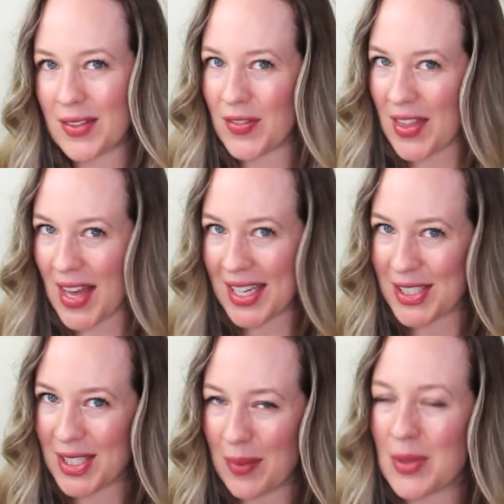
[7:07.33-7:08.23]
The fifth
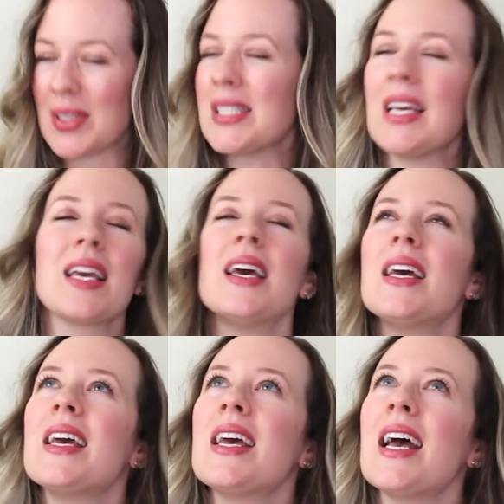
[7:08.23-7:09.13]
action step you can take,
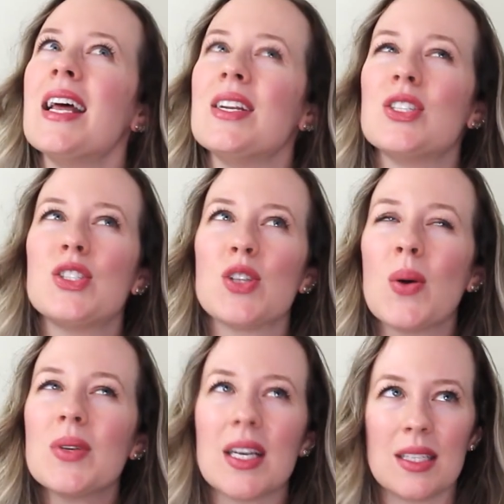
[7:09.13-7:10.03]
and
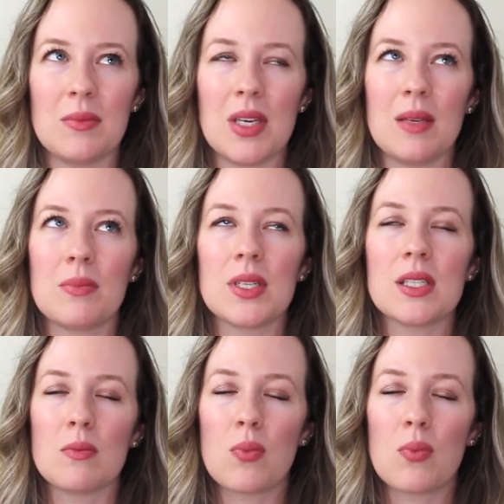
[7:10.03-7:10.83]
don't yell at me, but it's